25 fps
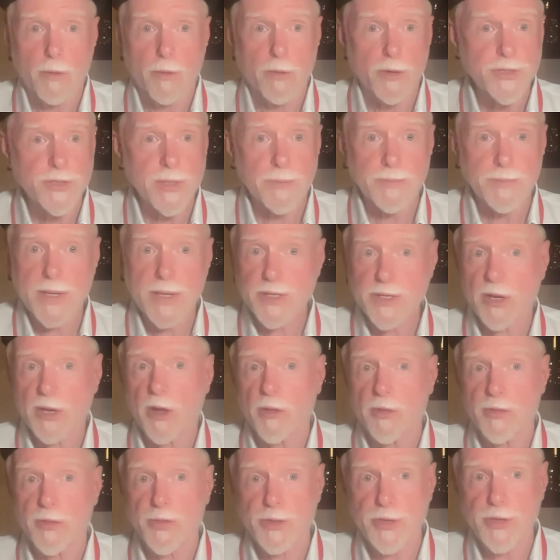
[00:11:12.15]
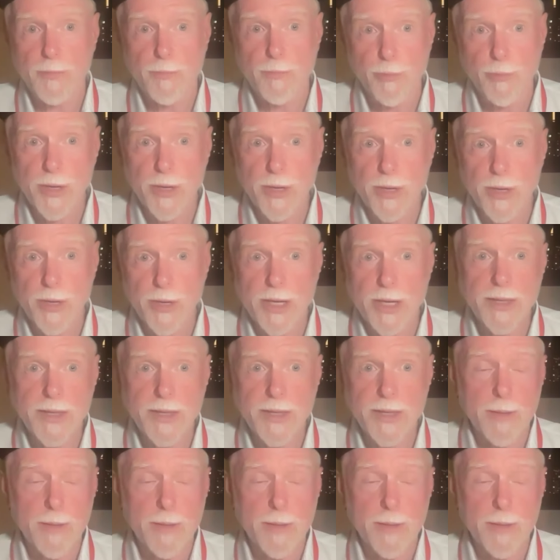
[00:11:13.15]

or sometimes I call it the debris that